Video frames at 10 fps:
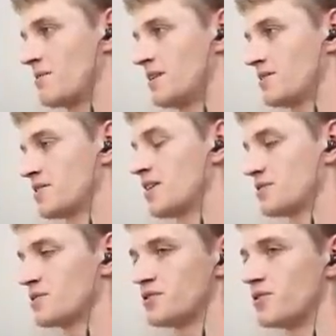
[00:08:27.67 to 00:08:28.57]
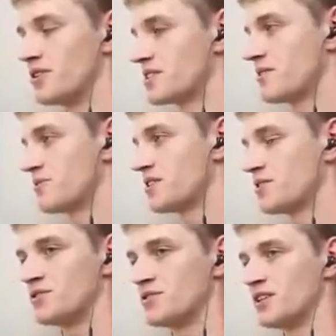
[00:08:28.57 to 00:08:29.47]
mean, it was a good choice. It was the
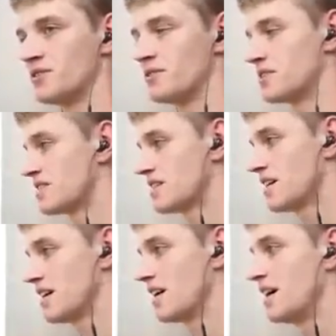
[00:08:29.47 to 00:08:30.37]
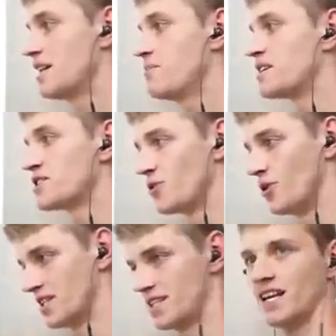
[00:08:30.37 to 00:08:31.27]
good choice. It was the best
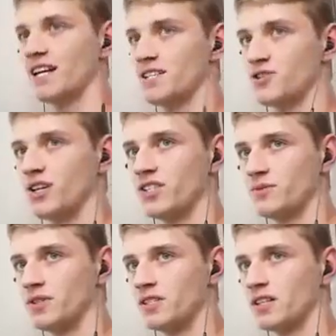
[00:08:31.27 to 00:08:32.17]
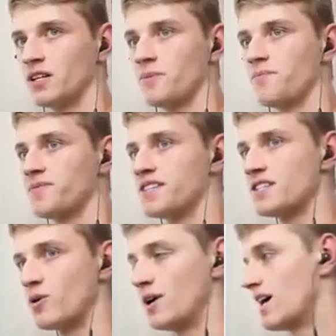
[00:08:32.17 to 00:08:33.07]
choice in that situation, realistically.
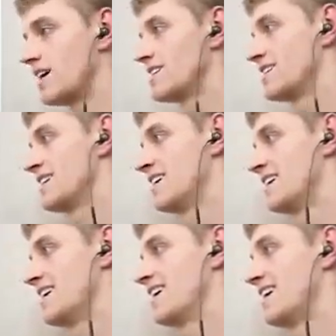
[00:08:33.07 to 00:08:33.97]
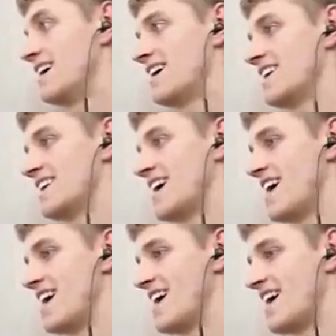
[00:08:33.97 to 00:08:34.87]
So,
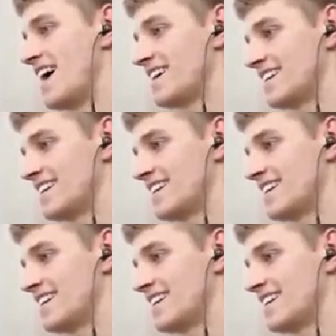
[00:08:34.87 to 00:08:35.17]
yeah.